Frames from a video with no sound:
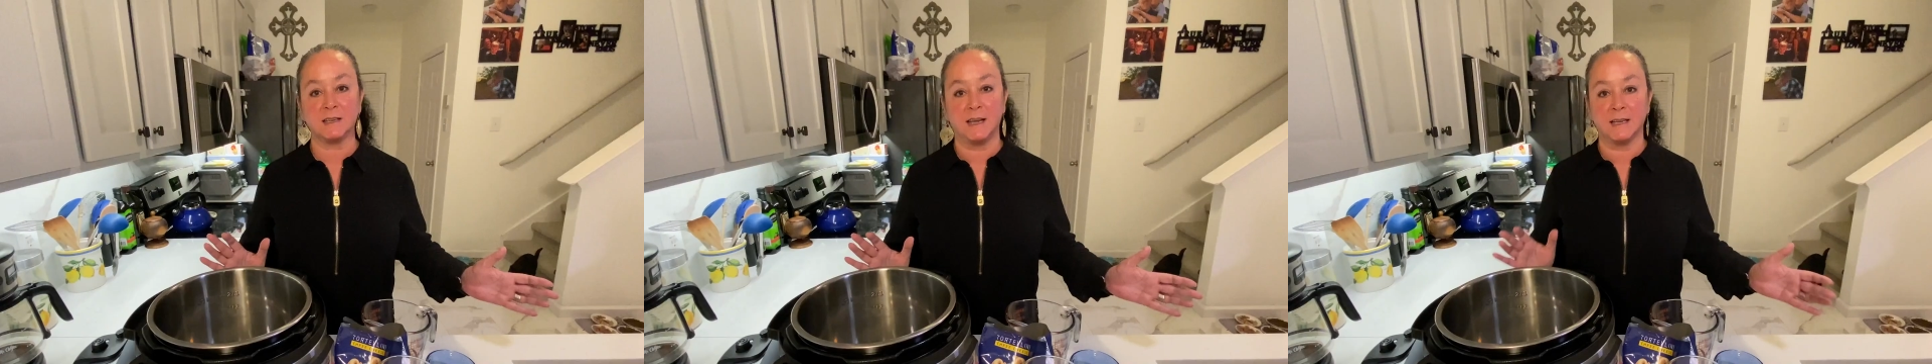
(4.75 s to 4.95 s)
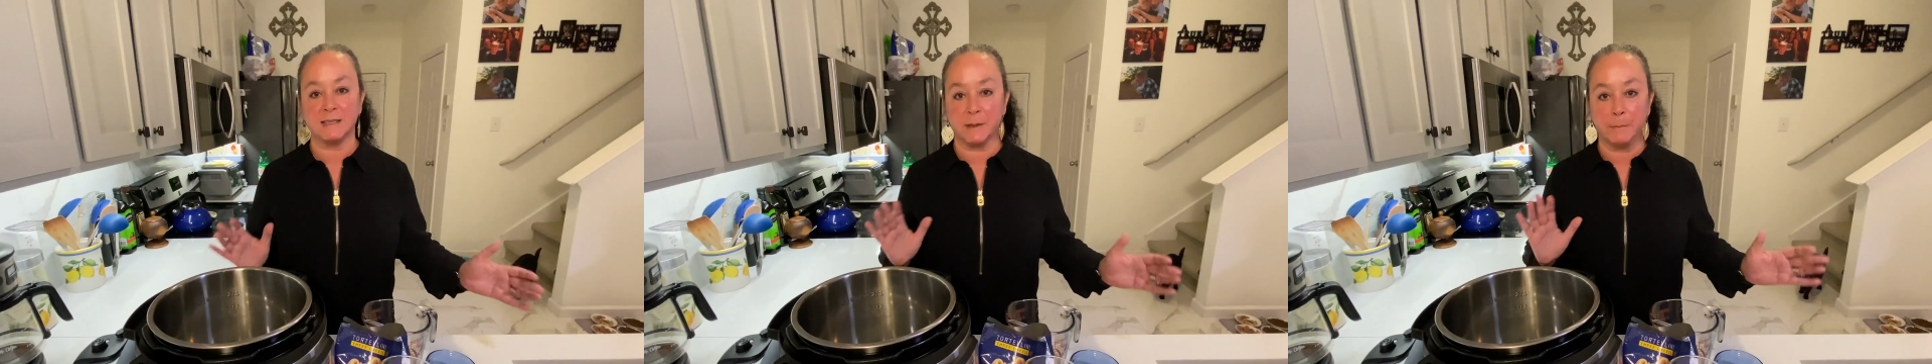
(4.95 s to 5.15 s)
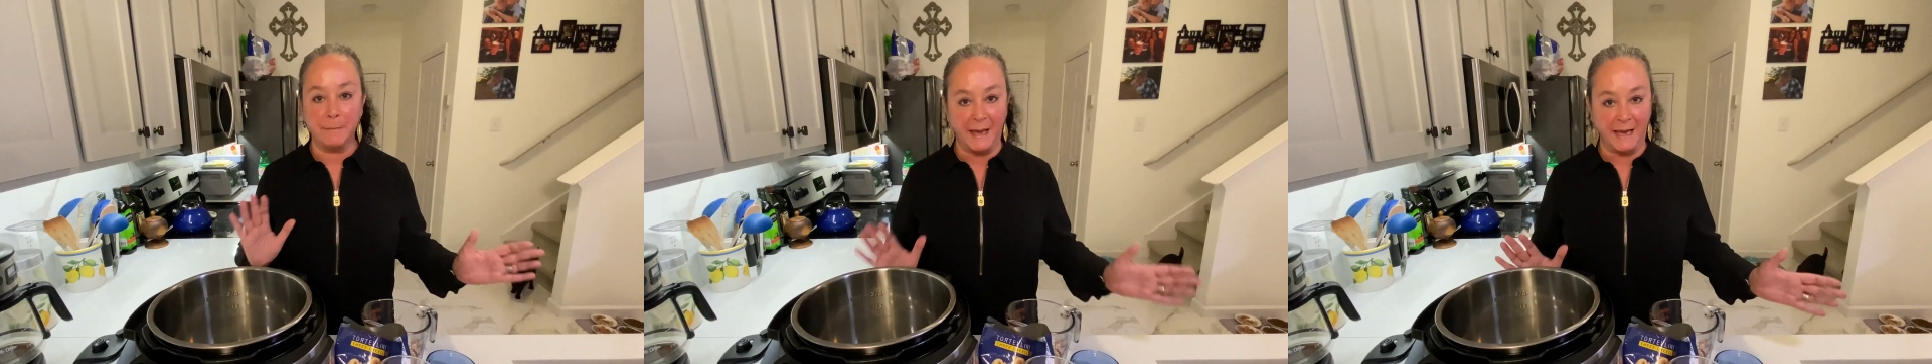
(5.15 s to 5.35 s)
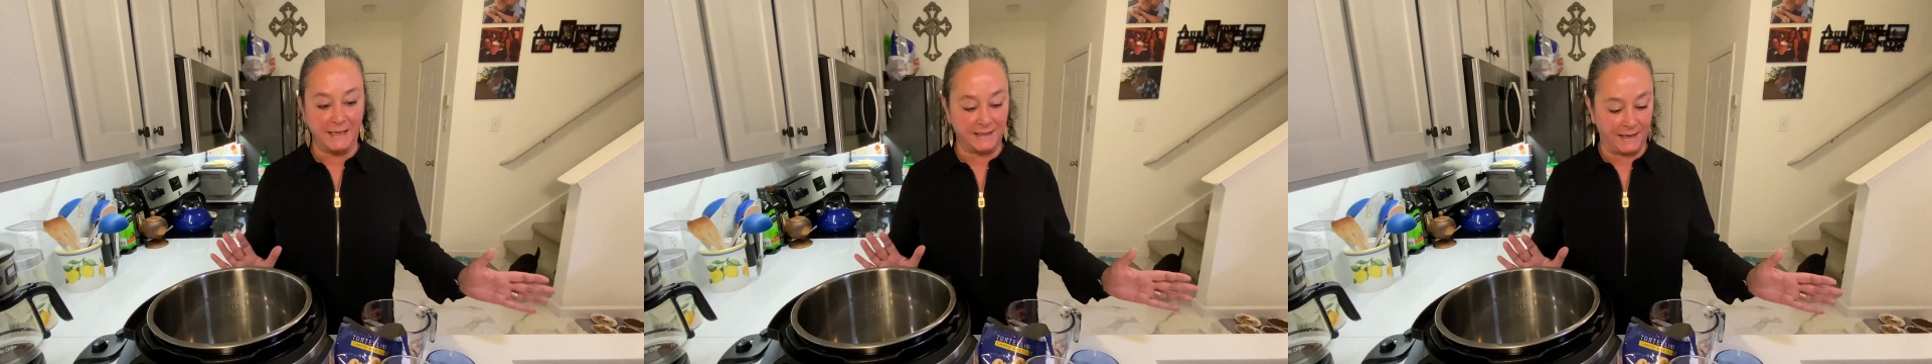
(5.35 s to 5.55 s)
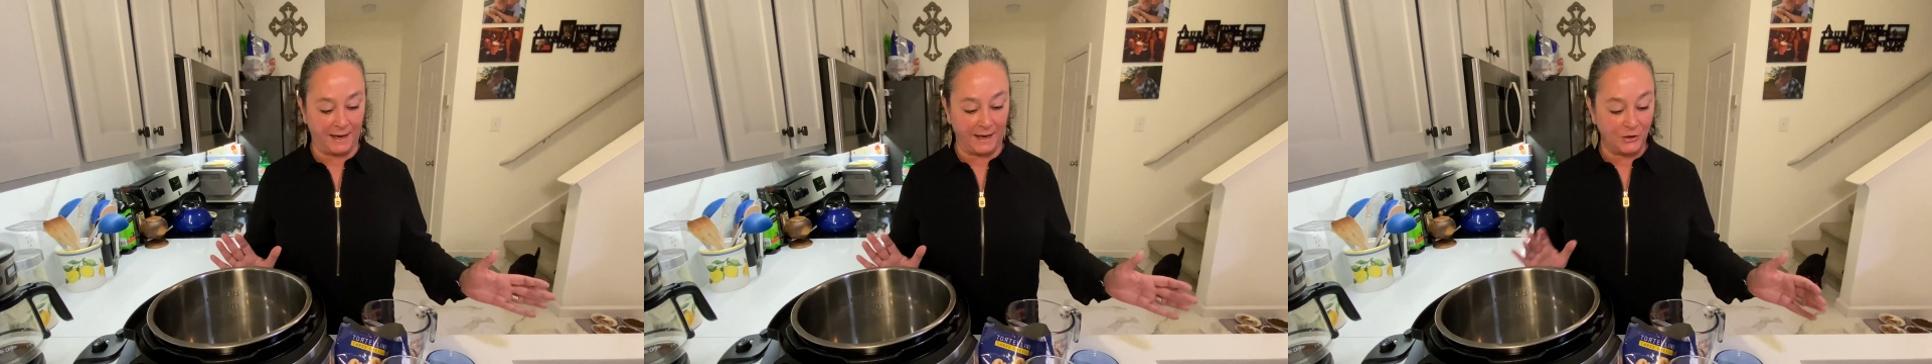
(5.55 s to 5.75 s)
it's
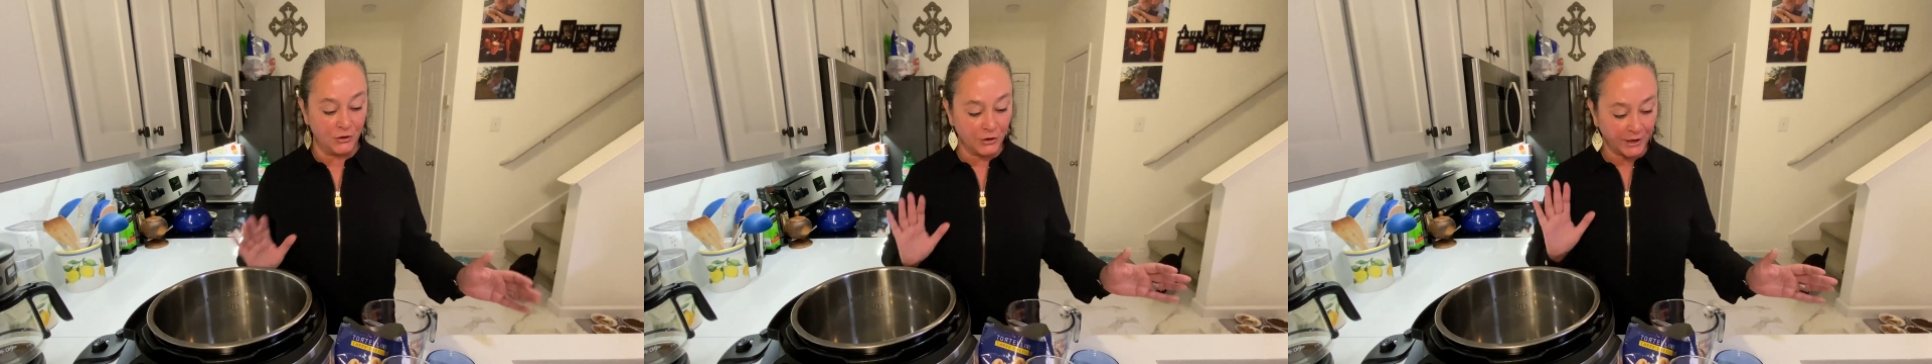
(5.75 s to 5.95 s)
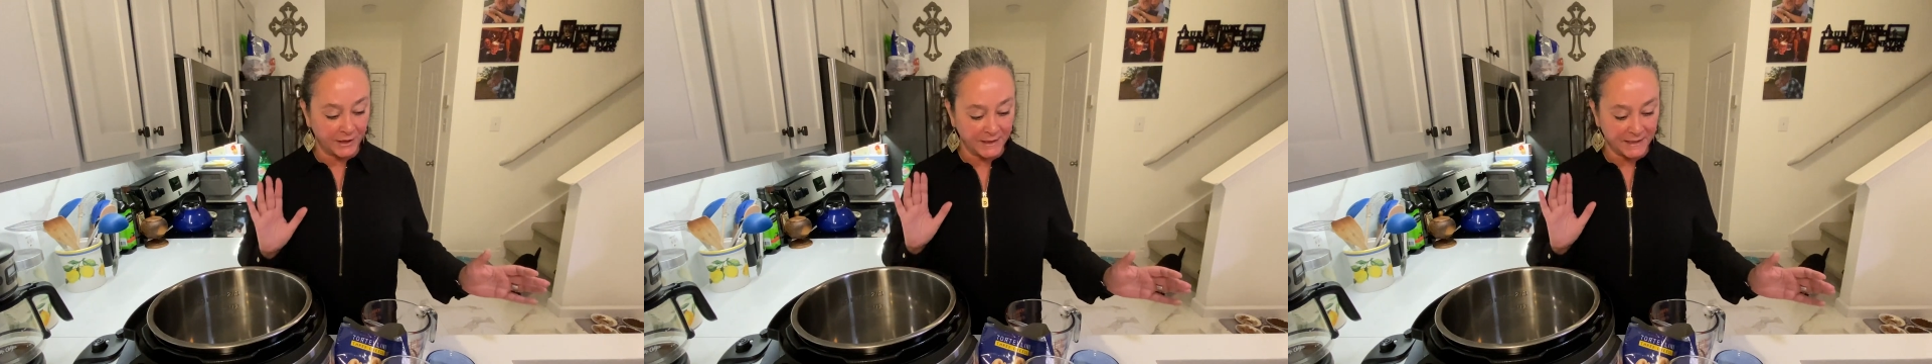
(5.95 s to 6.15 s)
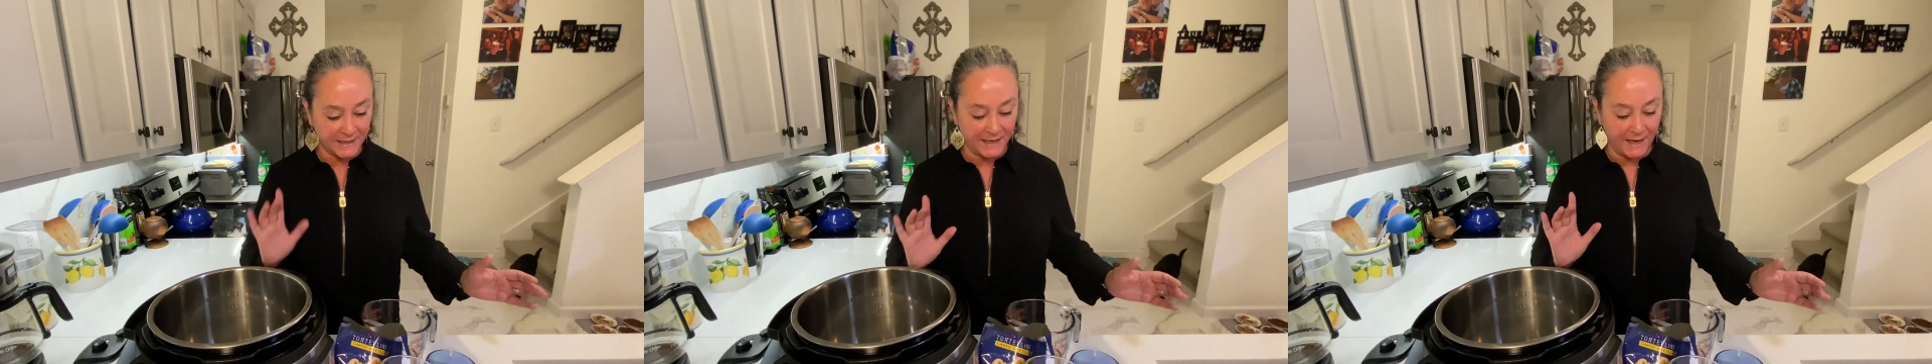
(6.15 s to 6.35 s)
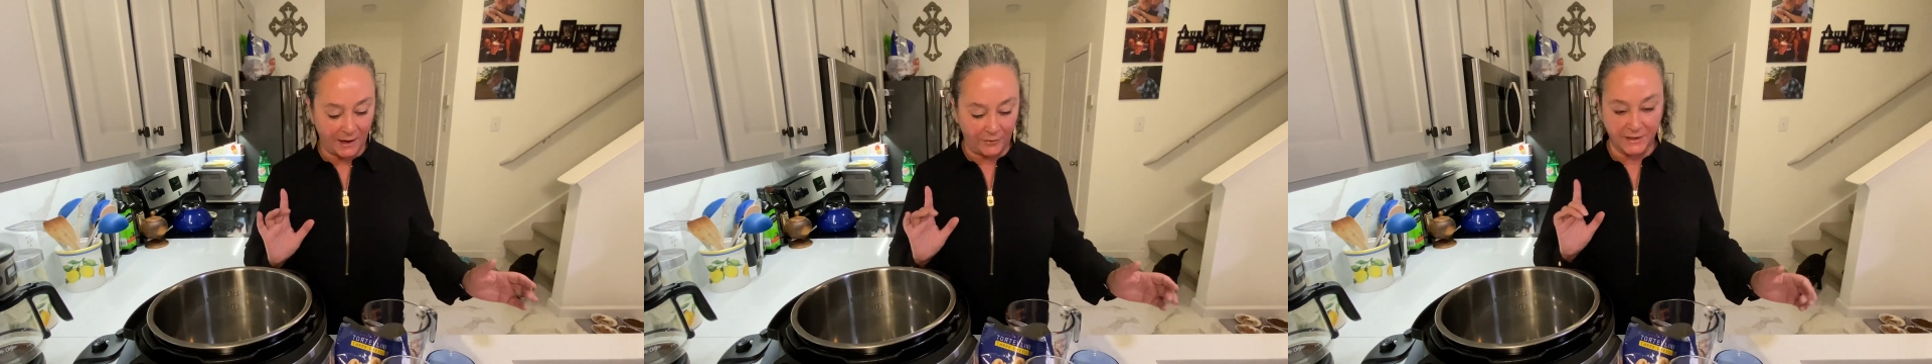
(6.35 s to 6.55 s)
amazing, and you're gonna see how